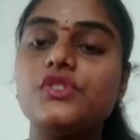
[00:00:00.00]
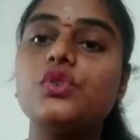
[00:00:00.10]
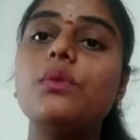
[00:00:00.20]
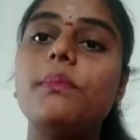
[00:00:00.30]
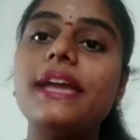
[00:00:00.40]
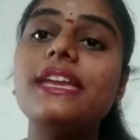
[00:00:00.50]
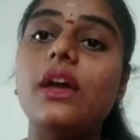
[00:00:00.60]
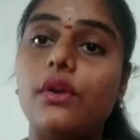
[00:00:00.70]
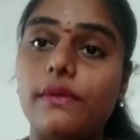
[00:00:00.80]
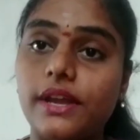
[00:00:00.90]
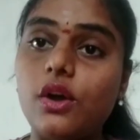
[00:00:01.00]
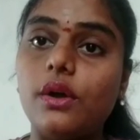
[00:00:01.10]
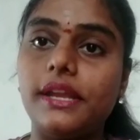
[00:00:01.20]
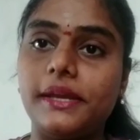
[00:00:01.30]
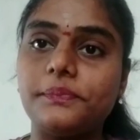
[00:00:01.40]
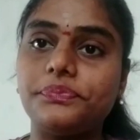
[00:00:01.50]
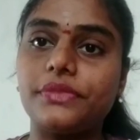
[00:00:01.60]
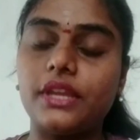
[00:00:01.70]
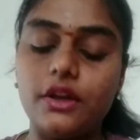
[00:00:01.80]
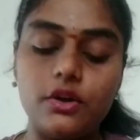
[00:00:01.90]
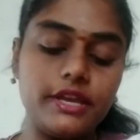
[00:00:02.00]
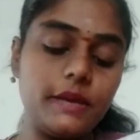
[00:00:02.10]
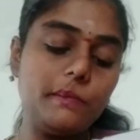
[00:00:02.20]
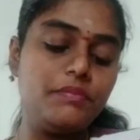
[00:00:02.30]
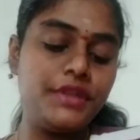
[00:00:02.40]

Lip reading: So by recording. Okay.